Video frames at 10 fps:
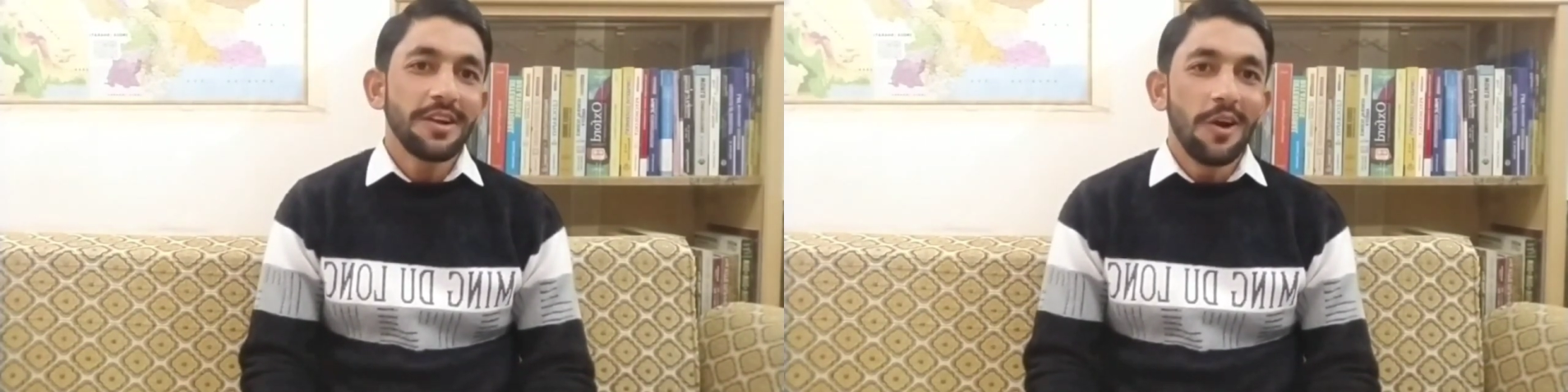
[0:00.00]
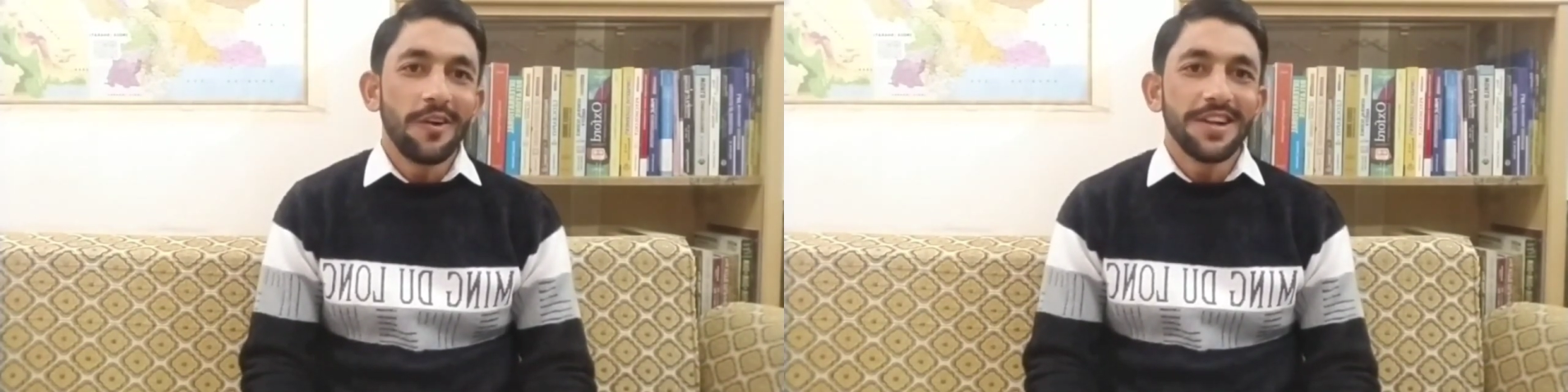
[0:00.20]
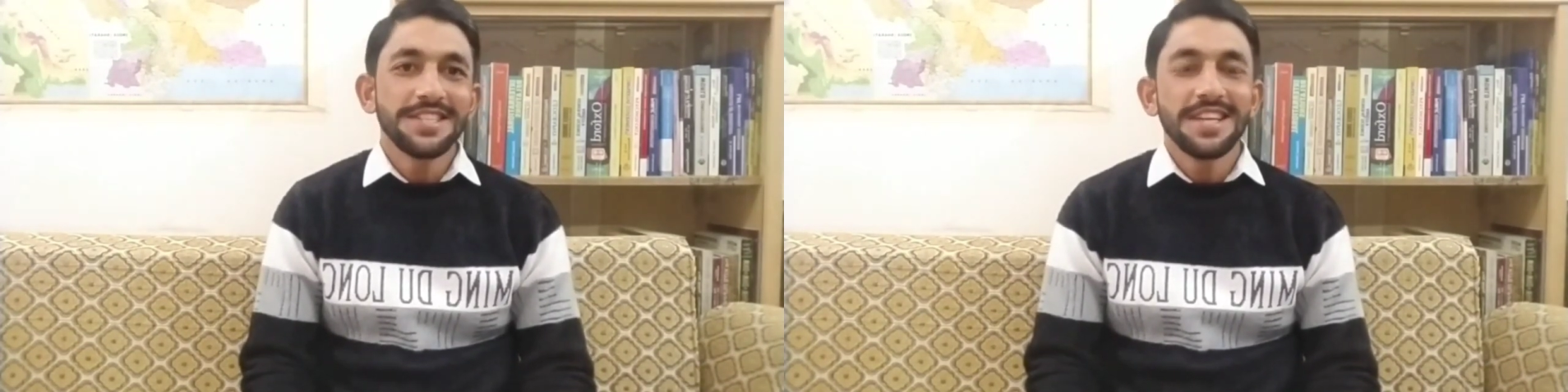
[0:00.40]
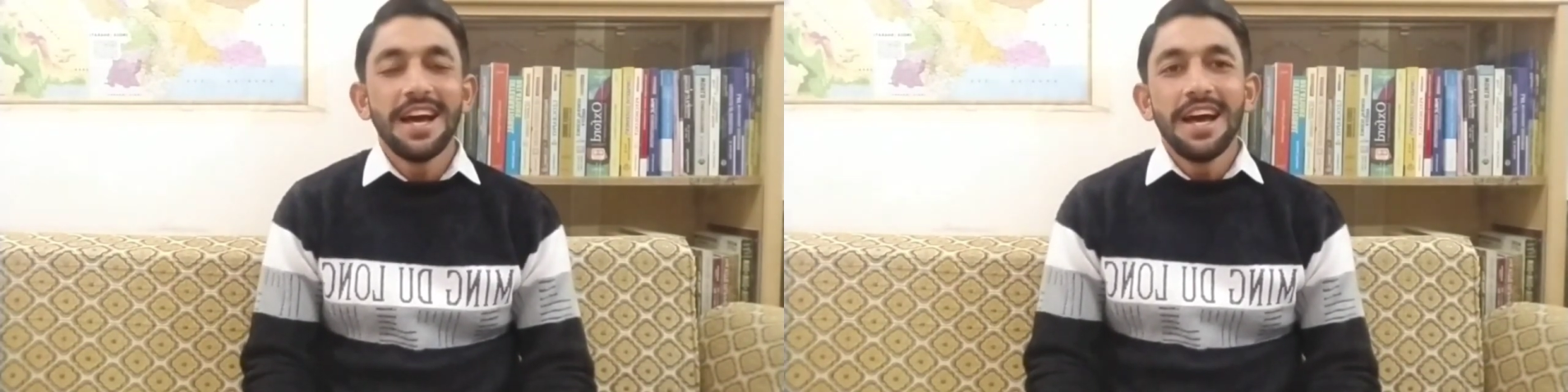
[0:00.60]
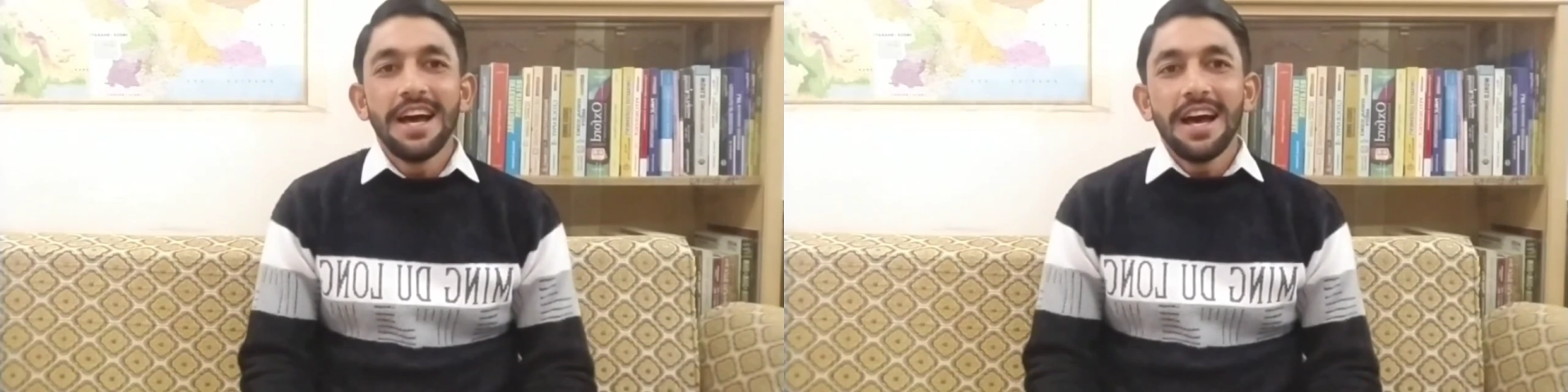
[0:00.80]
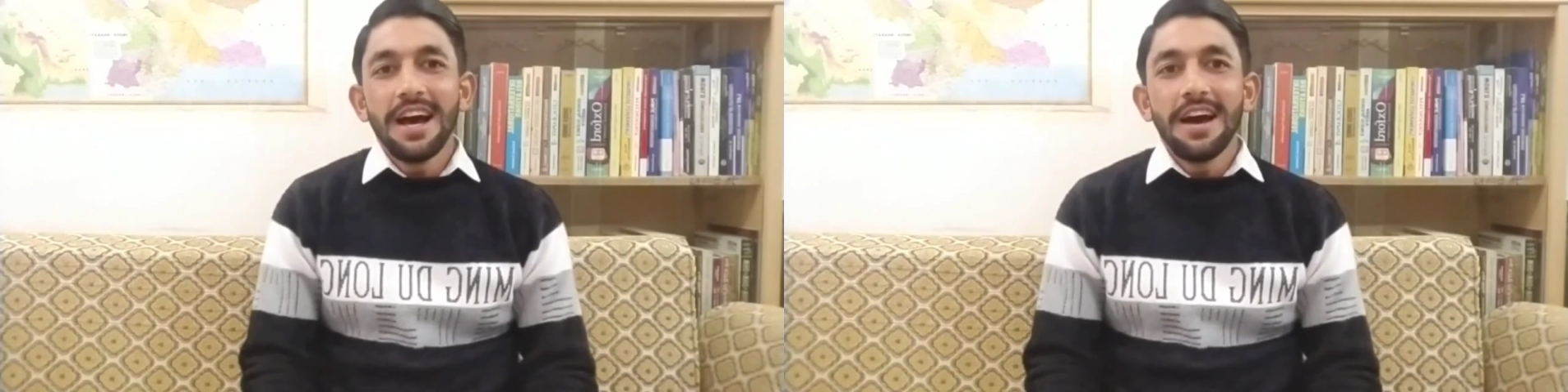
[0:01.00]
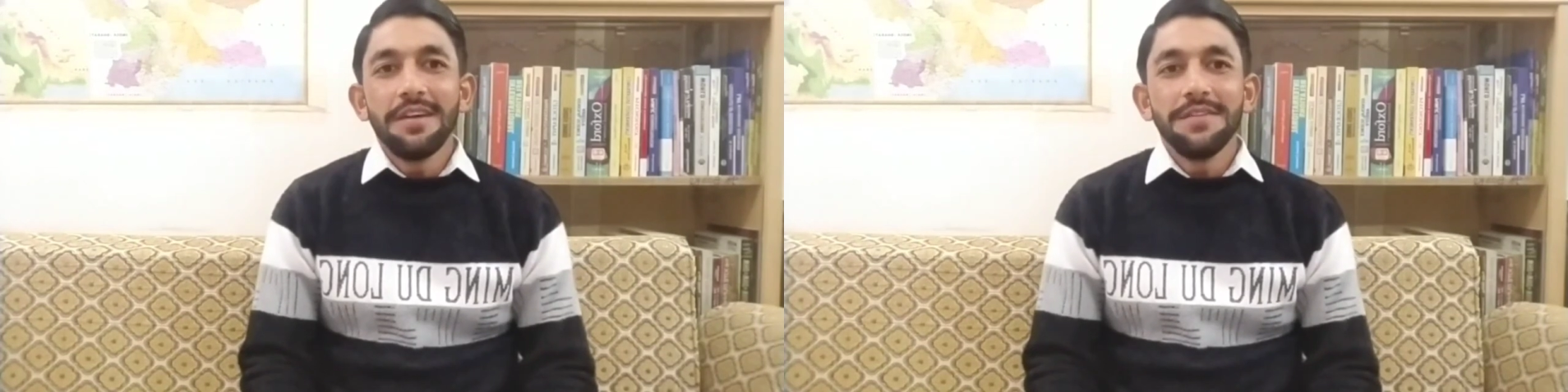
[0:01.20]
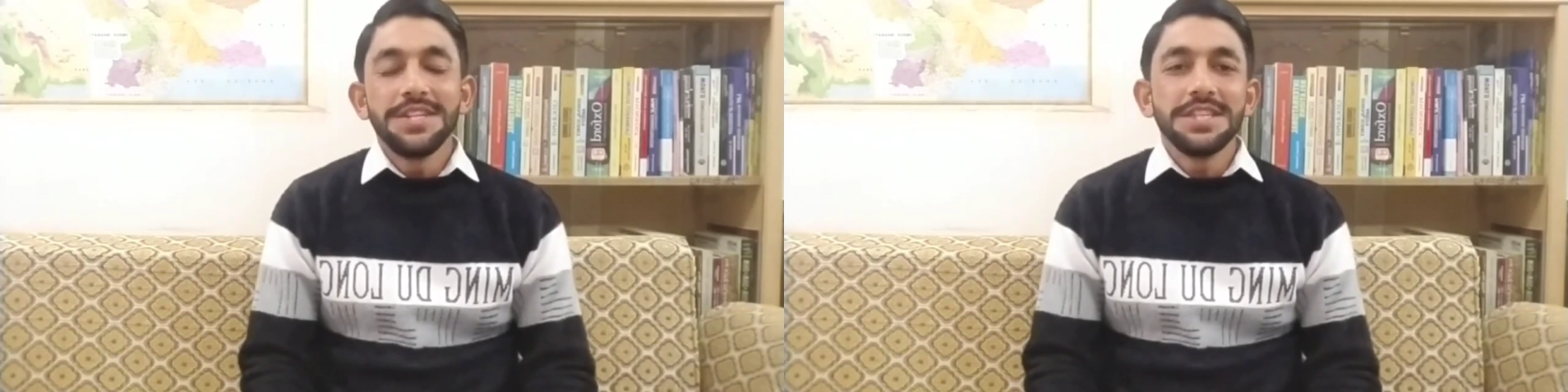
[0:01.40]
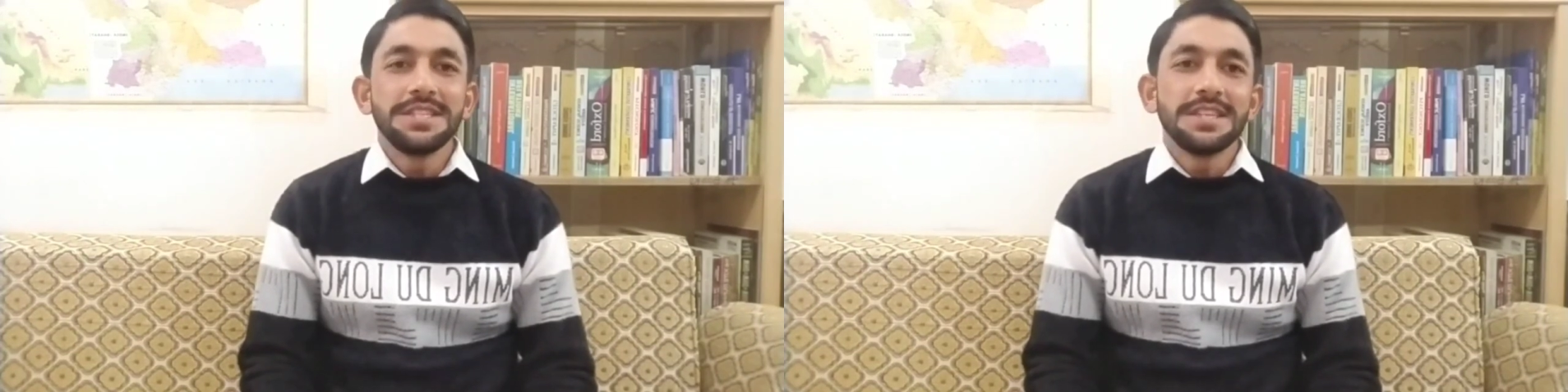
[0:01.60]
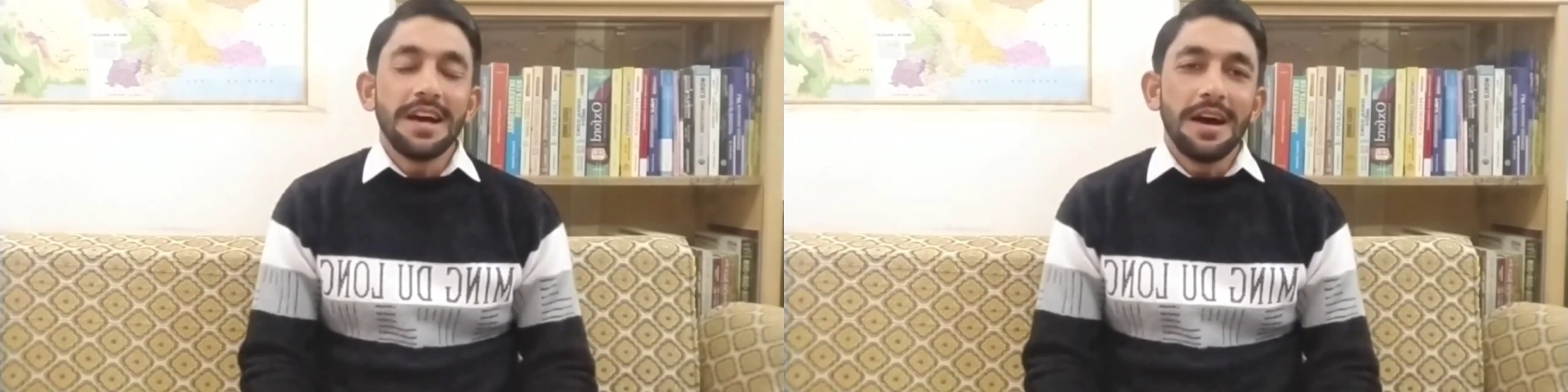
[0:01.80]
Congress, which is